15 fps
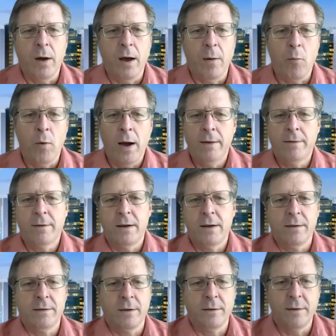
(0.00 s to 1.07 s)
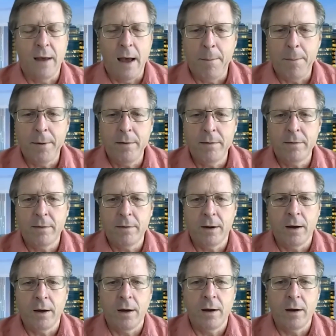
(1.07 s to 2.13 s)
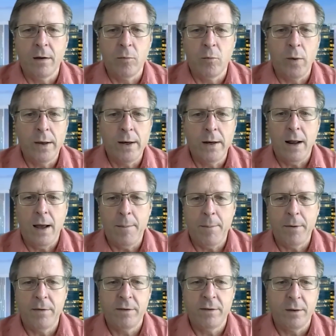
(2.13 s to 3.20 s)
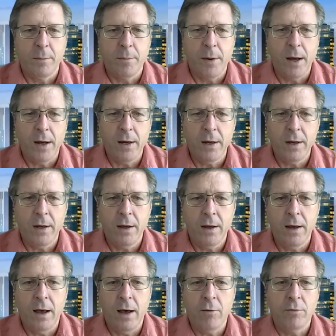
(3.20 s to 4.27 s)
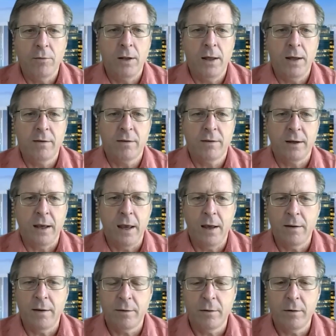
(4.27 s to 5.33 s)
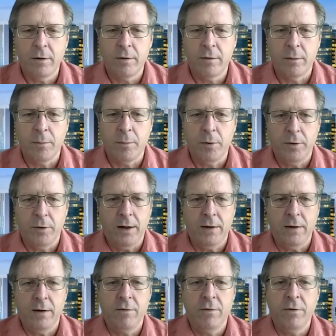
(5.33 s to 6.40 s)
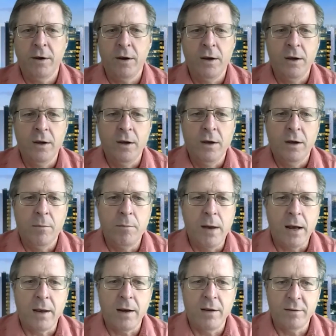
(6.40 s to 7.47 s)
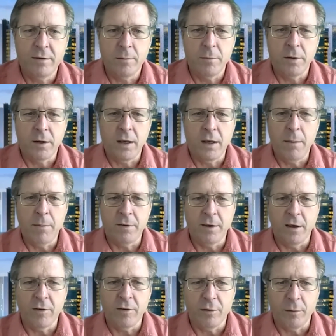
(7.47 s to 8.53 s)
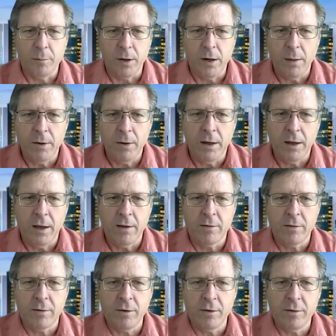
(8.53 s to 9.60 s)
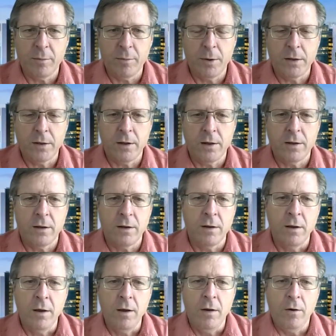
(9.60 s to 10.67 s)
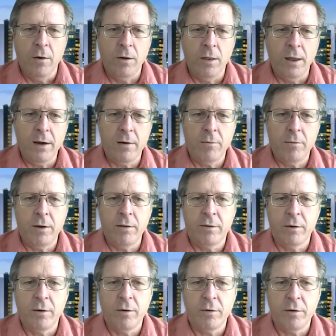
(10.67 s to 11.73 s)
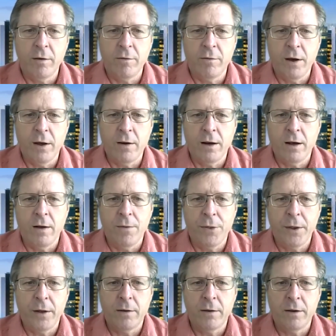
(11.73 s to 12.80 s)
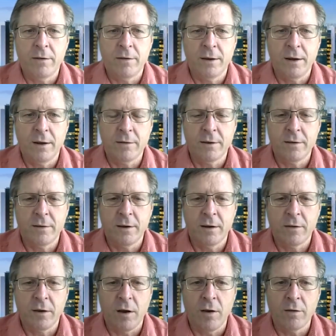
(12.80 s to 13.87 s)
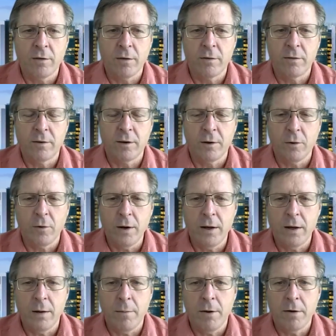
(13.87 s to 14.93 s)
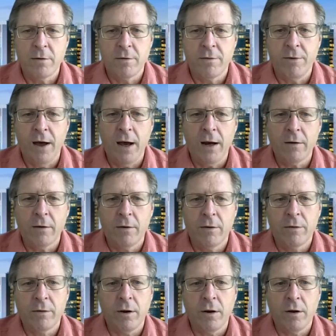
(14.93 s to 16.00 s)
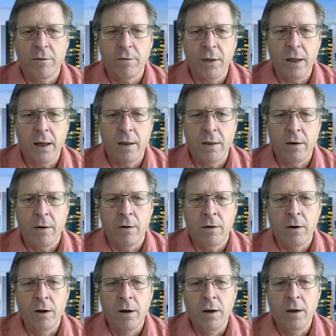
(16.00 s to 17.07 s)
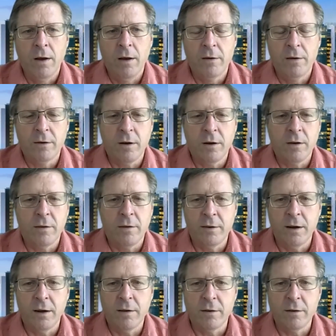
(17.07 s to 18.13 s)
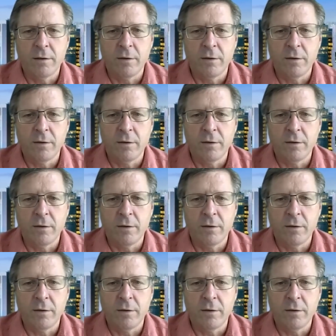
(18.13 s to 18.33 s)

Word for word: why senescence happens, uh, when it happens in the body, how it relates to cancer. It's a protective mechanism to keep cells from becoming cancerous. But then her later research, she found out that these senescent cells also secrete a bunch of factors called inflammatory. they're it's called the senescence